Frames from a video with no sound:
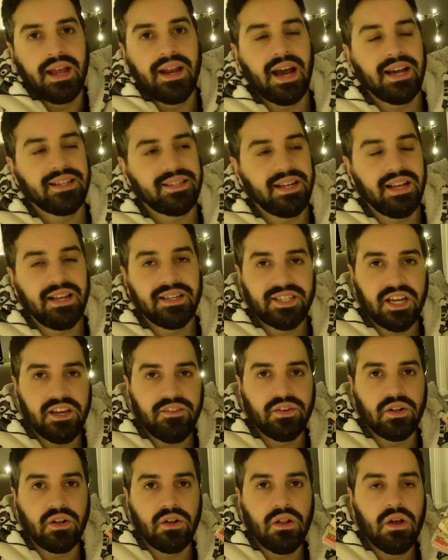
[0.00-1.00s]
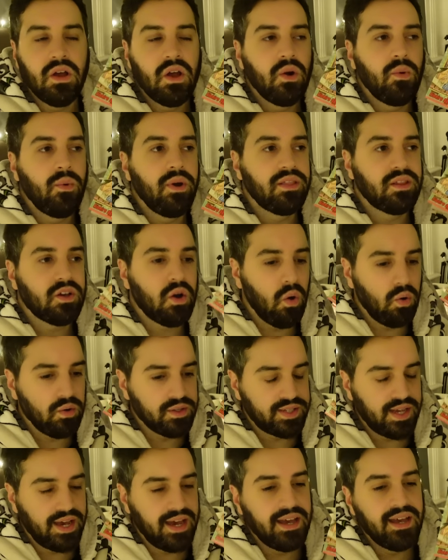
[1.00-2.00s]
and has a little tiffle with
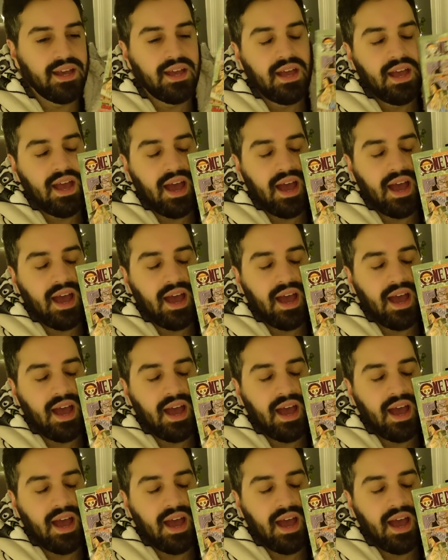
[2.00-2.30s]
Koza